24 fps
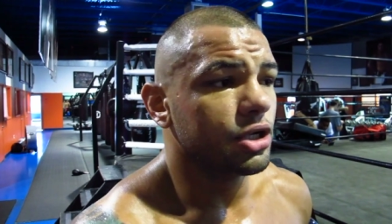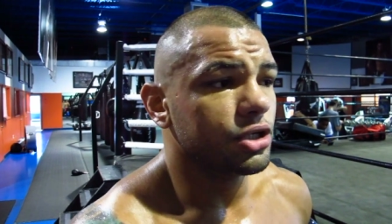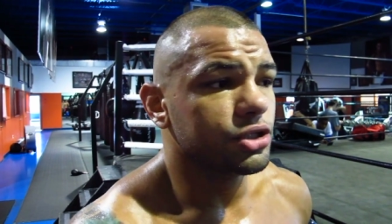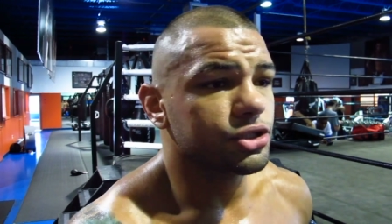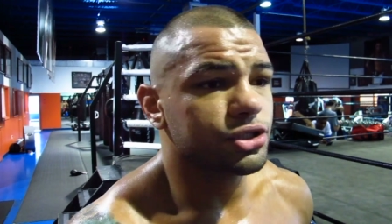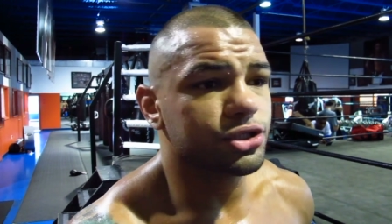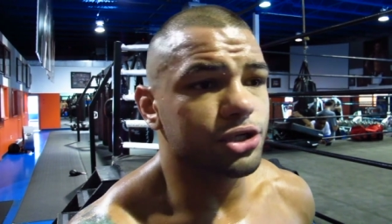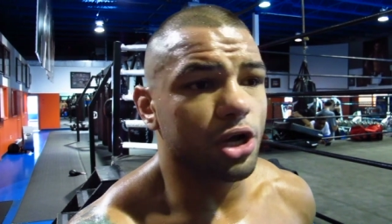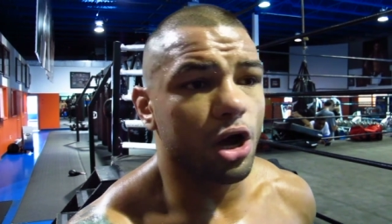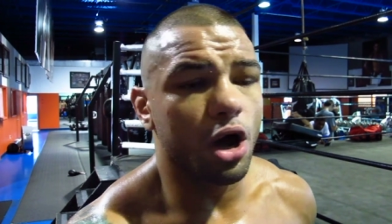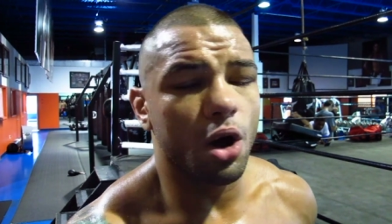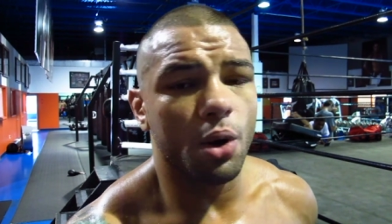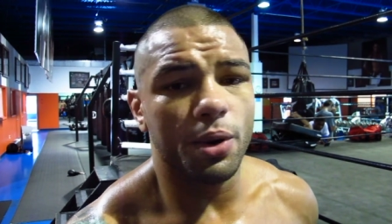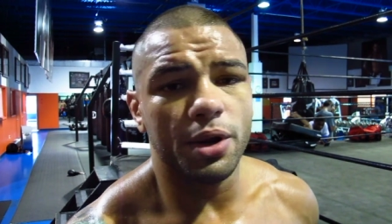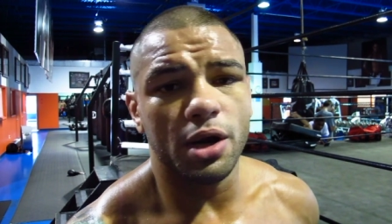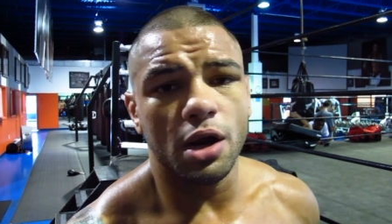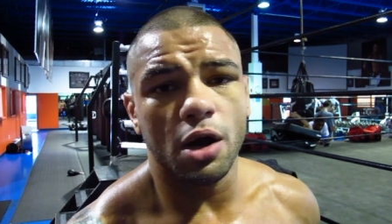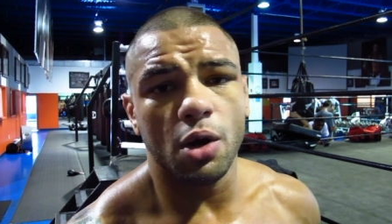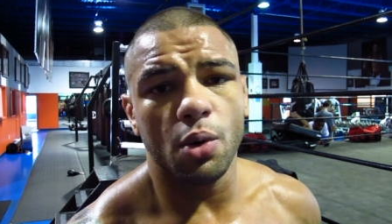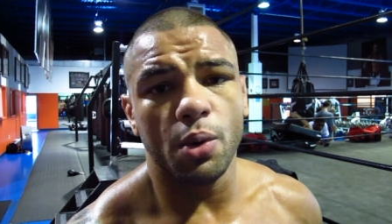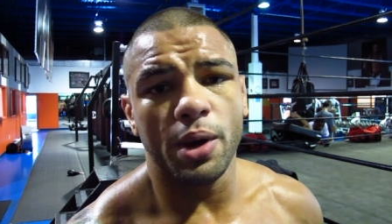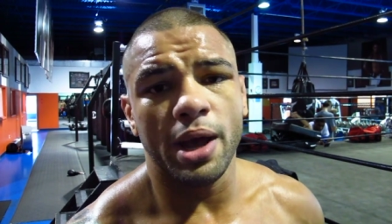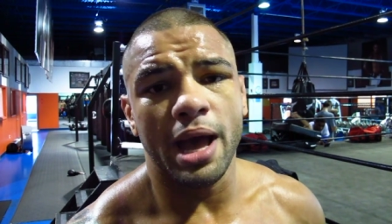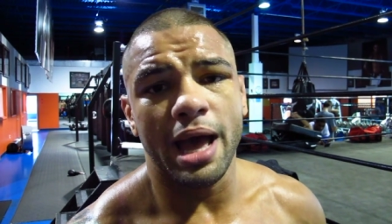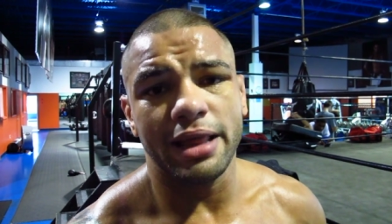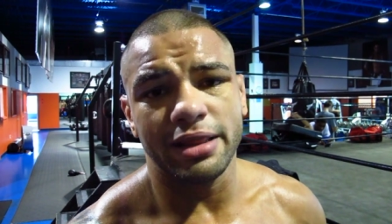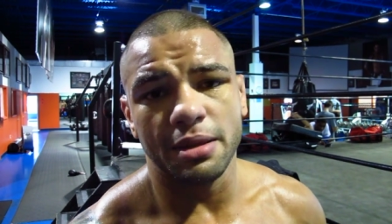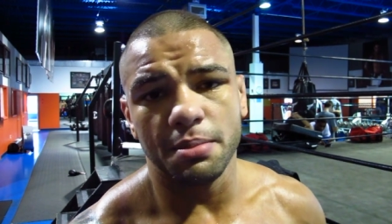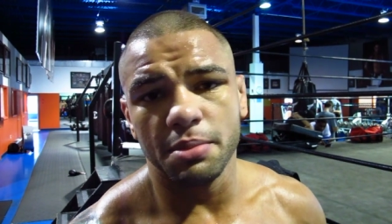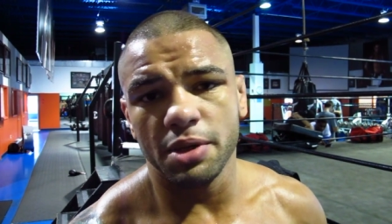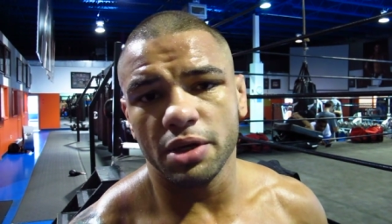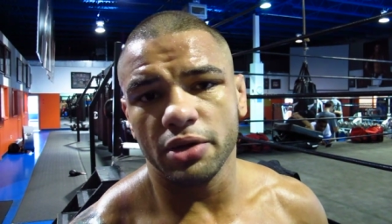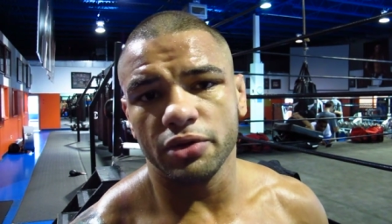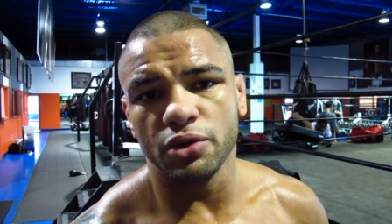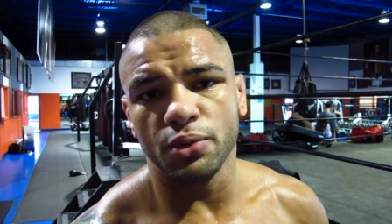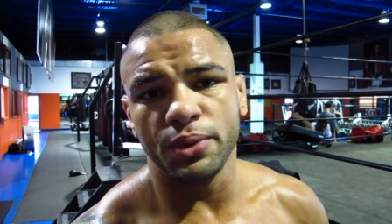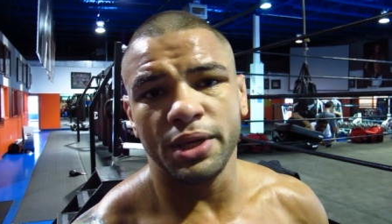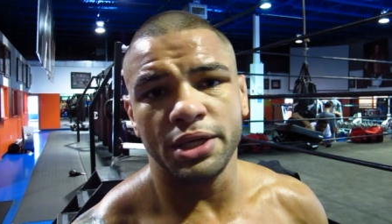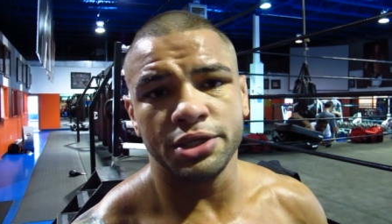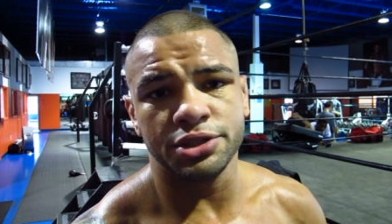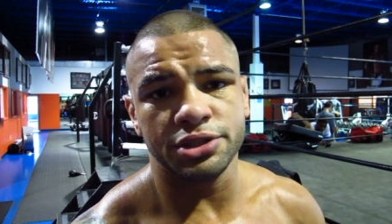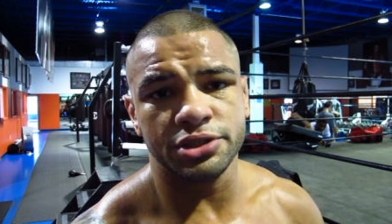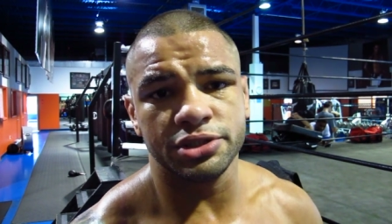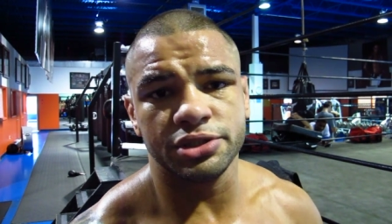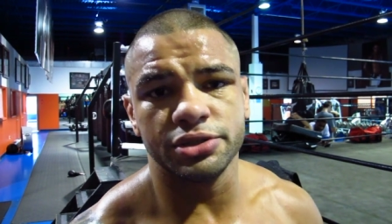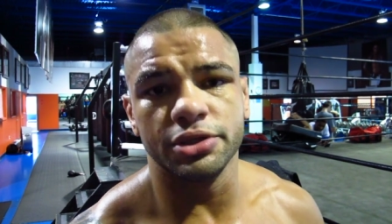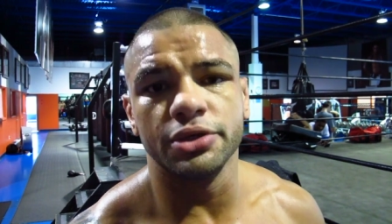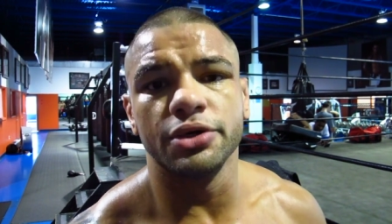So, you know, we had the middle of the week
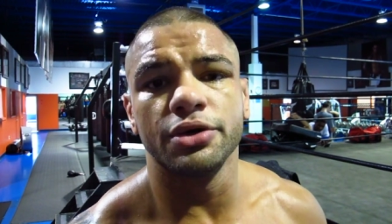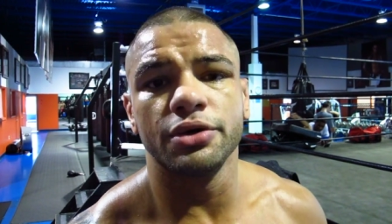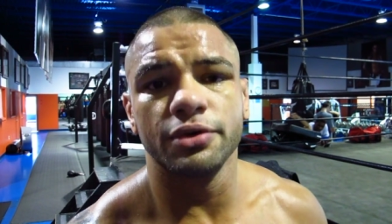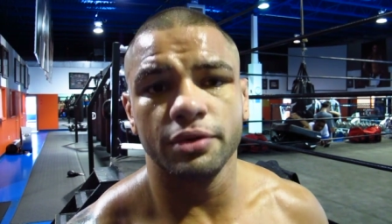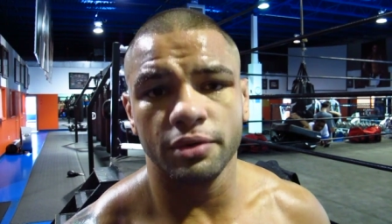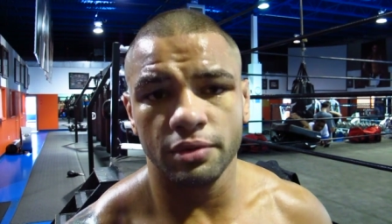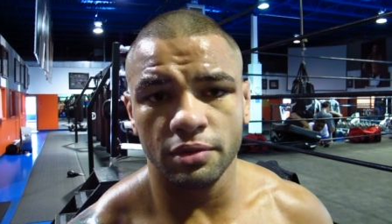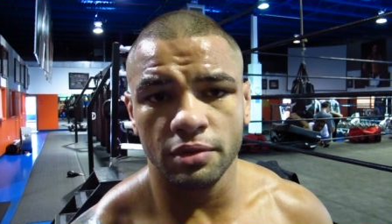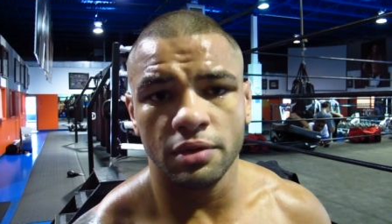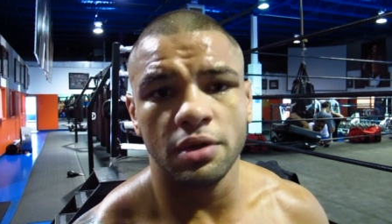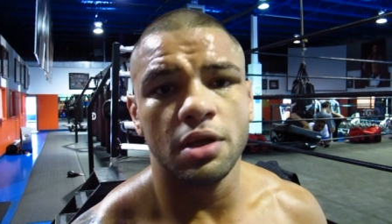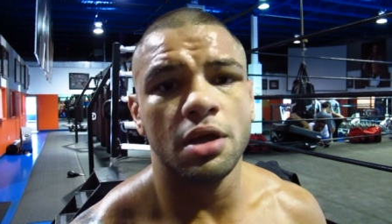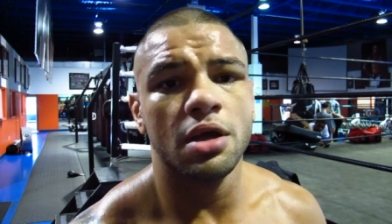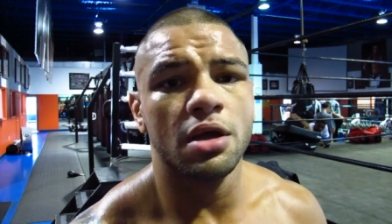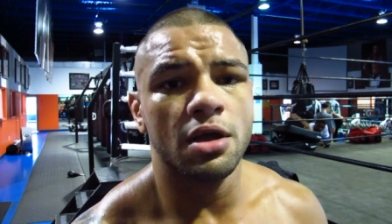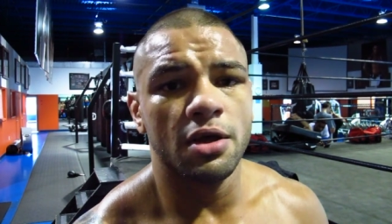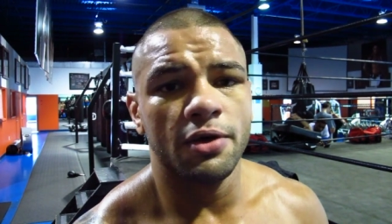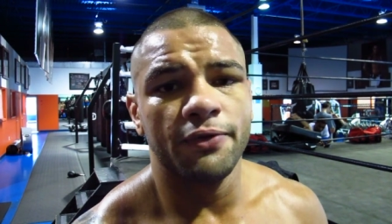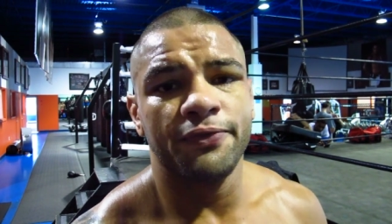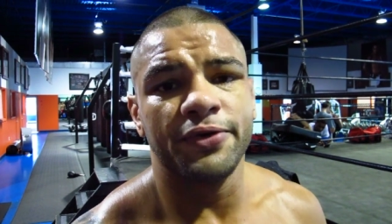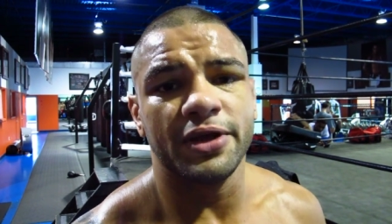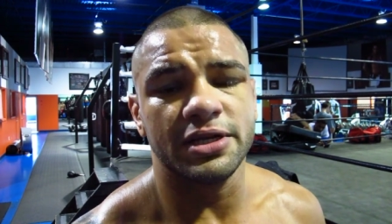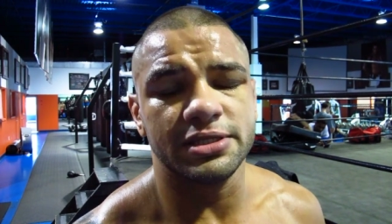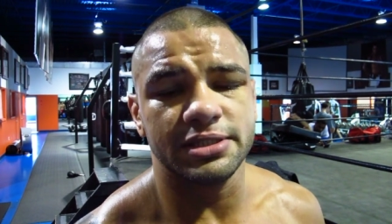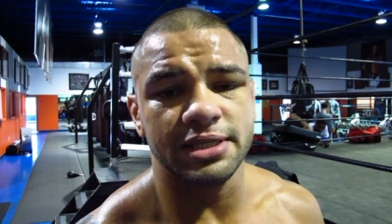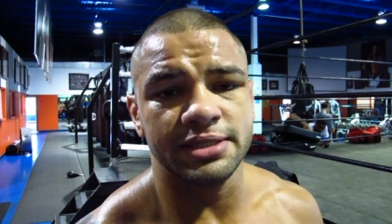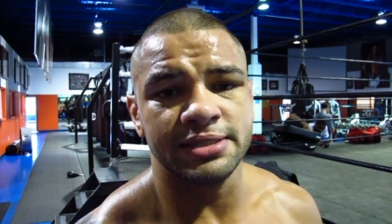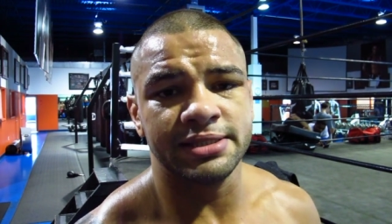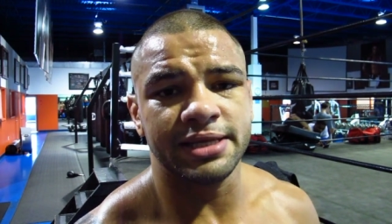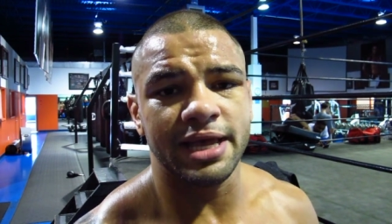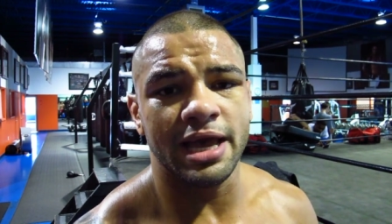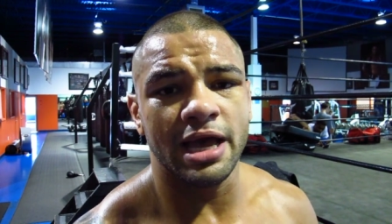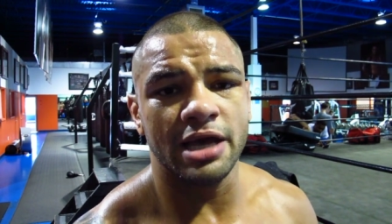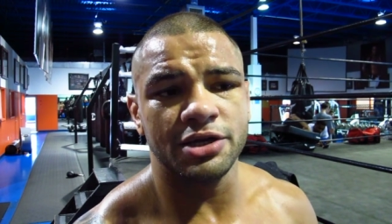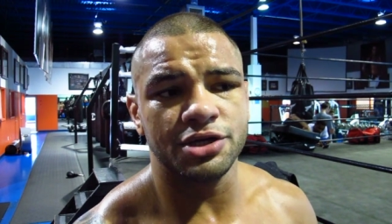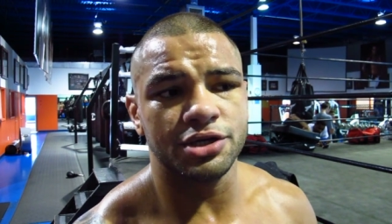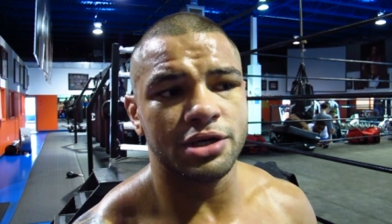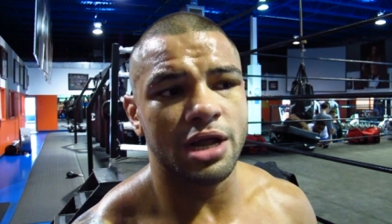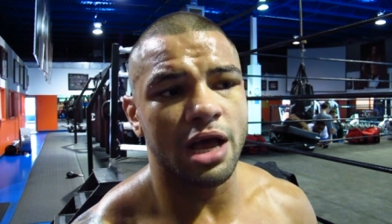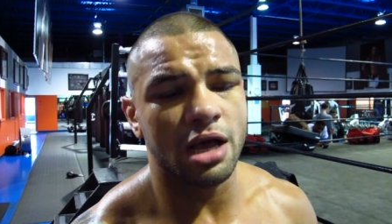just to fix the schedule.